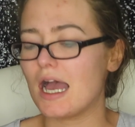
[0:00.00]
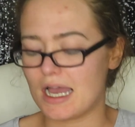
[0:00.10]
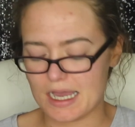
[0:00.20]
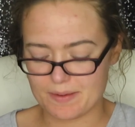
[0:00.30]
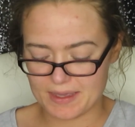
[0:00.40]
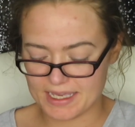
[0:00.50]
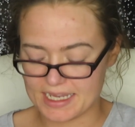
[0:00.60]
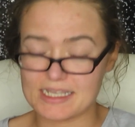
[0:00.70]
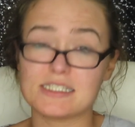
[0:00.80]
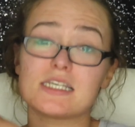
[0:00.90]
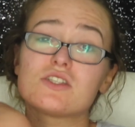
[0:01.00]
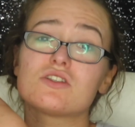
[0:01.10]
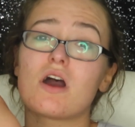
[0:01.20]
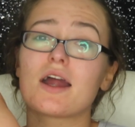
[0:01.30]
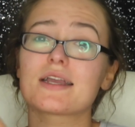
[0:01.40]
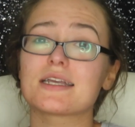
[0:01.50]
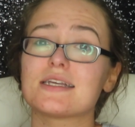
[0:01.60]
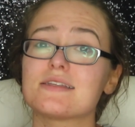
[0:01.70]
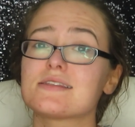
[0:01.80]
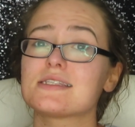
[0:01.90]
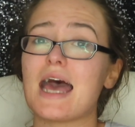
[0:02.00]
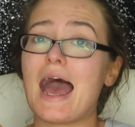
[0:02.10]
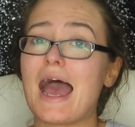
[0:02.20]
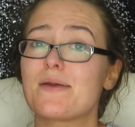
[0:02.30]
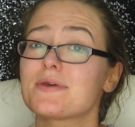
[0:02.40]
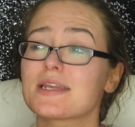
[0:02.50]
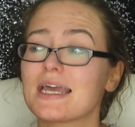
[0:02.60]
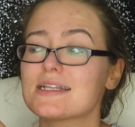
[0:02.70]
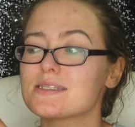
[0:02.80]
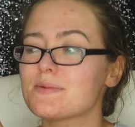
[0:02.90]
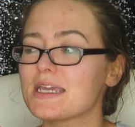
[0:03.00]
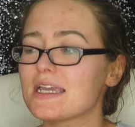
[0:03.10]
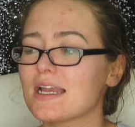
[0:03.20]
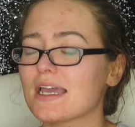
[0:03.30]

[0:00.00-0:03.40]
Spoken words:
It is as dark as I would like to be.